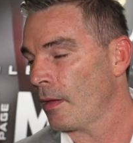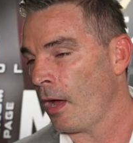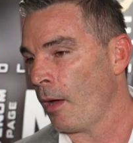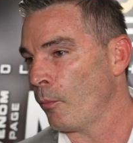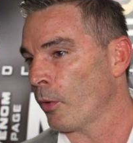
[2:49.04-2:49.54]

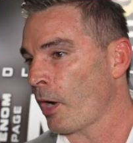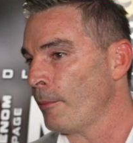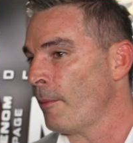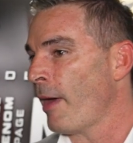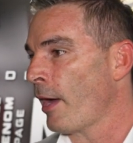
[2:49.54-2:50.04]
Um, we're
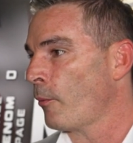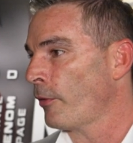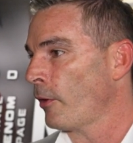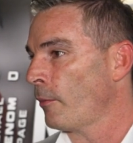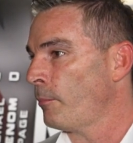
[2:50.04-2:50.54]
coming back
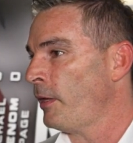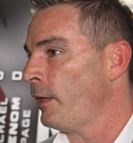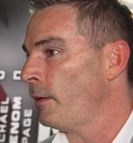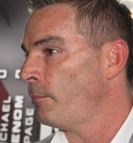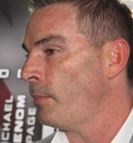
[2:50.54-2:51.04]
with our
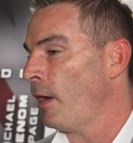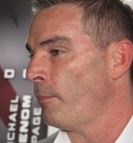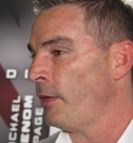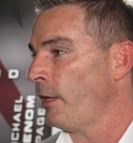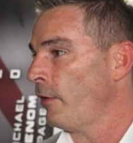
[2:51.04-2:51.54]
B,
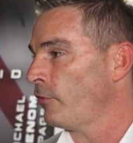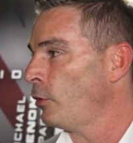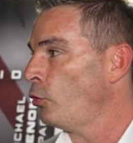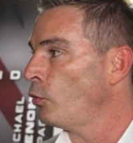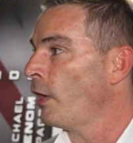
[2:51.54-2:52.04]
uh,
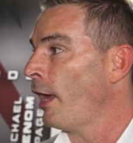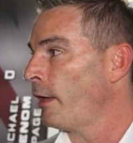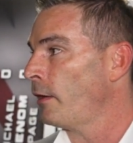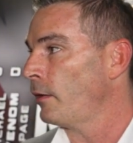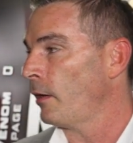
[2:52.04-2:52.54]
BKFC
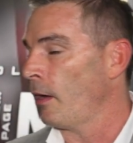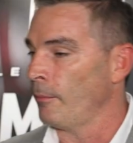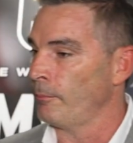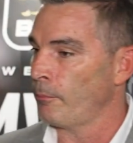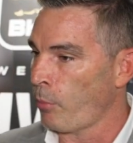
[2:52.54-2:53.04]
UK
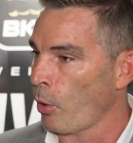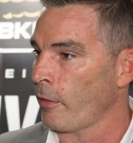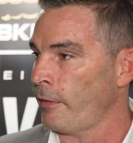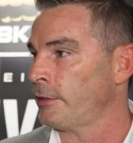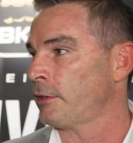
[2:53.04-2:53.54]
um,
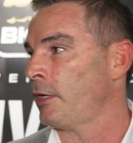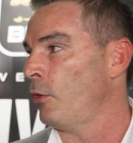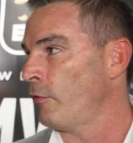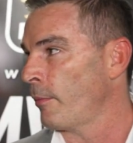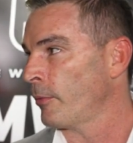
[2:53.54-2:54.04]
part of this in
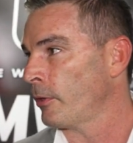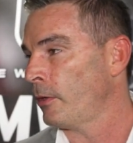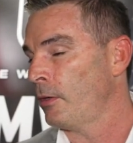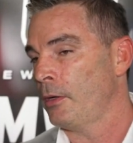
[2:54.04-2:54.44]
November,